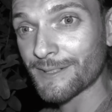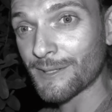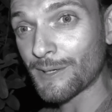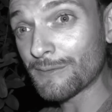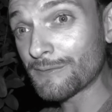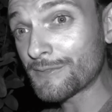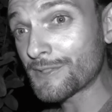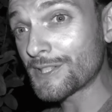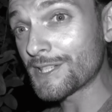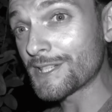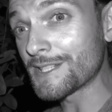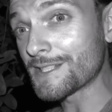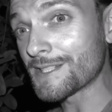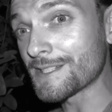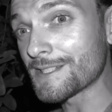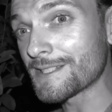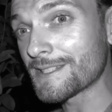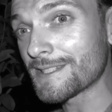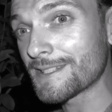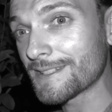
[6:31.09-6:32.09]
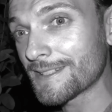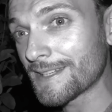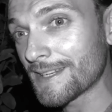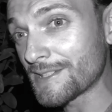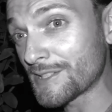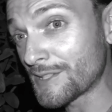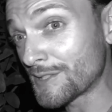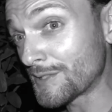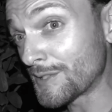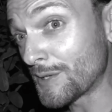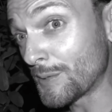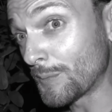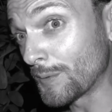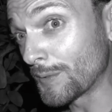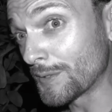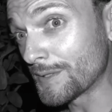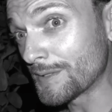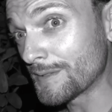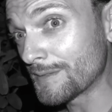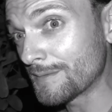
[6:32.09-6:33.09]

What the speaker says: of Jesus as you would